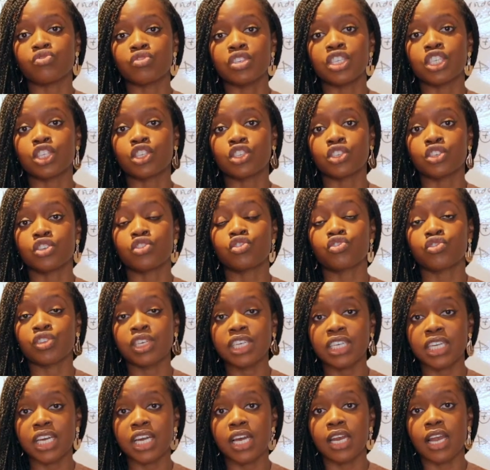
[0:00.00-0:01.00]
Reed to
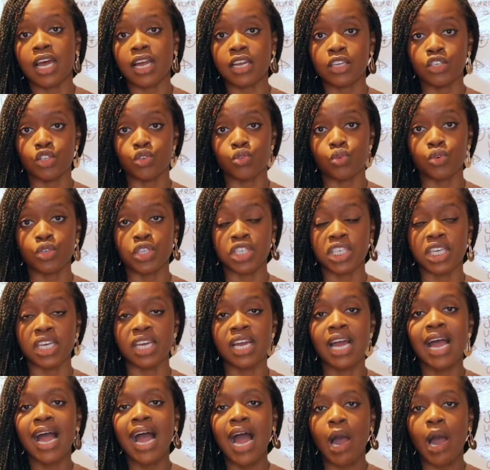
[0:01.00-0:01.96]
treat her like a daughter.